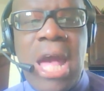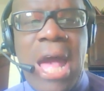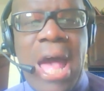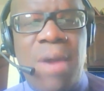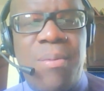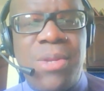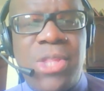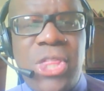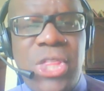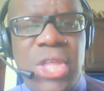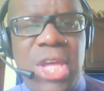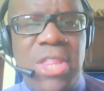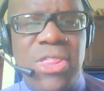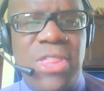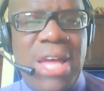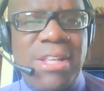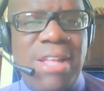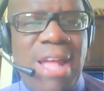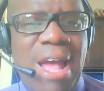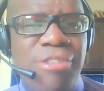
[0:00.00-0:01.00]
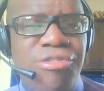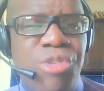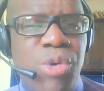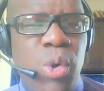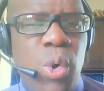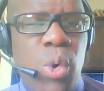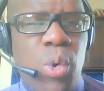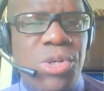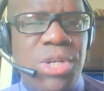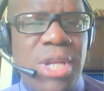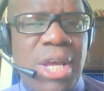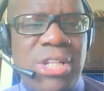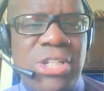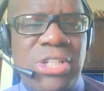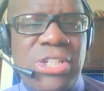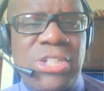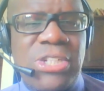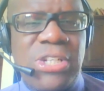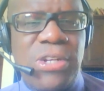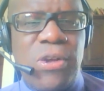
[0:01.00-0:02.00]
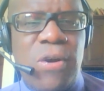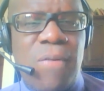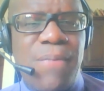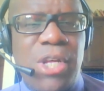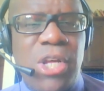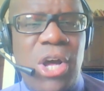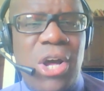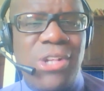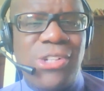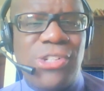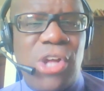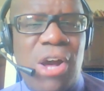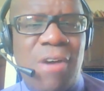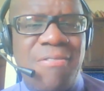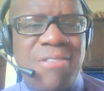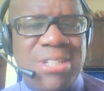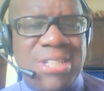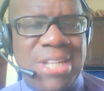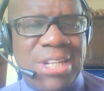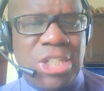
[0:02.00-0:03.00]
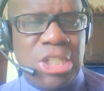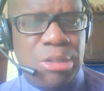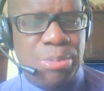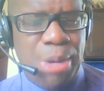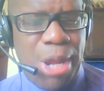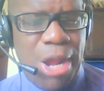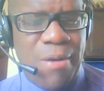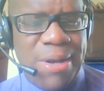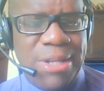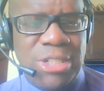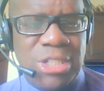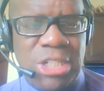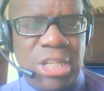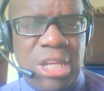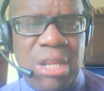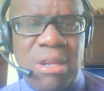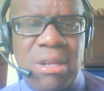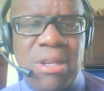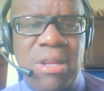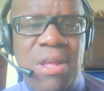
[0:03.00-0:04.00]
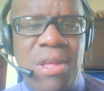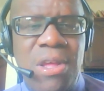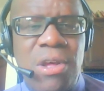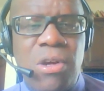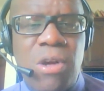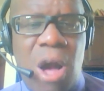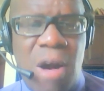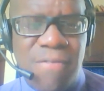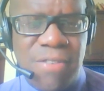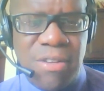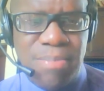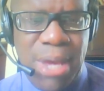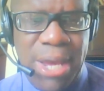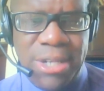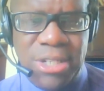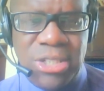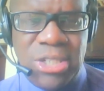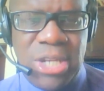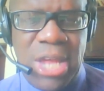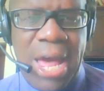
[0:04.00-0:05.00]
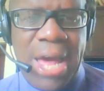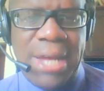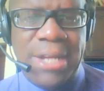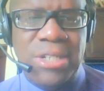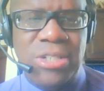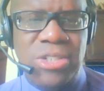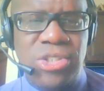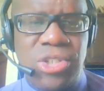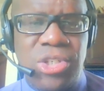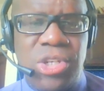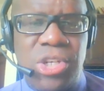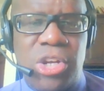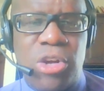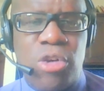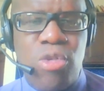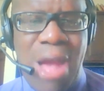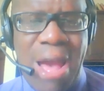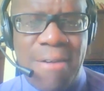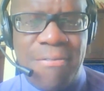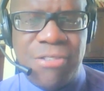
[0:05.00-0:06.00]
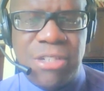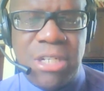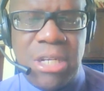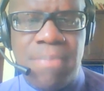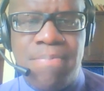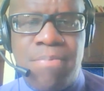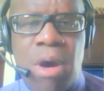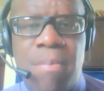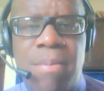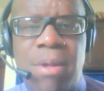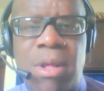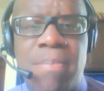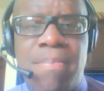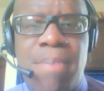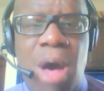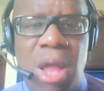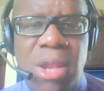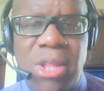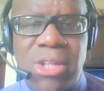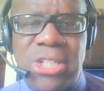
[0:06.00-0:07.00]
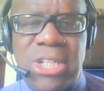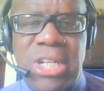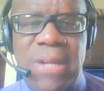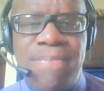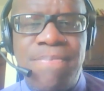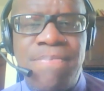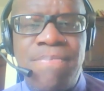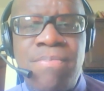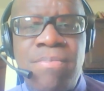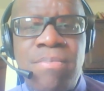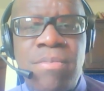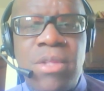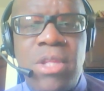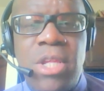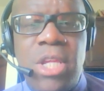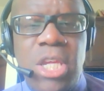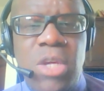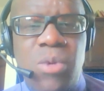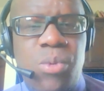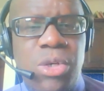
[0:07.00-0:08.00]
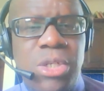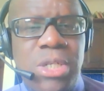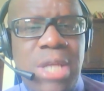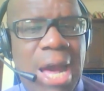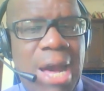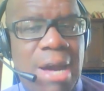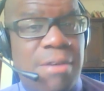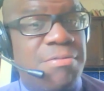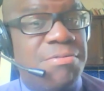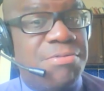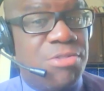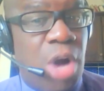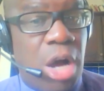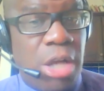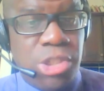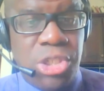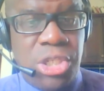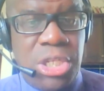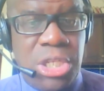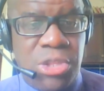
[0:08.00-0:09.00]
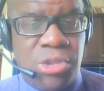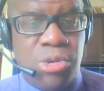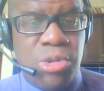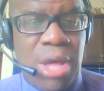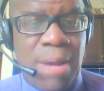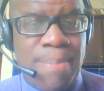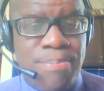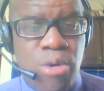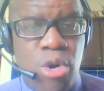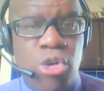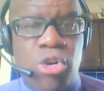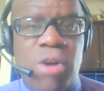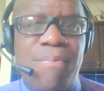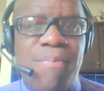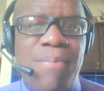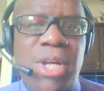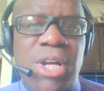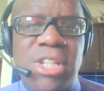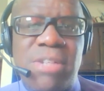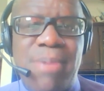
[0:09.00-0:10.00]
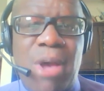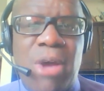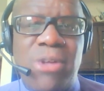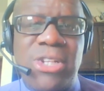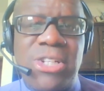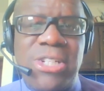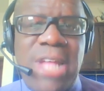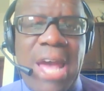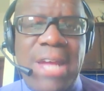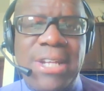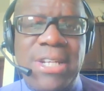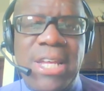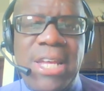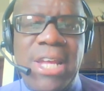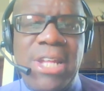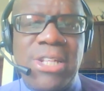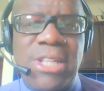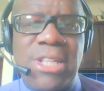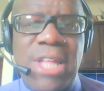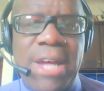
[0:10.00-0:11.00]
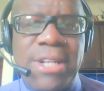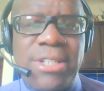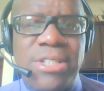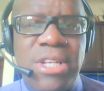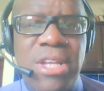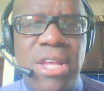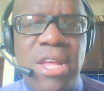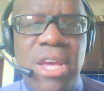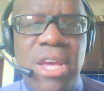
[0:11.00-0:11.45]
I would think that Andrew Holness, you know, because of his experience in government and crafting public policy, he would have gotten into that program, because my understanding is that,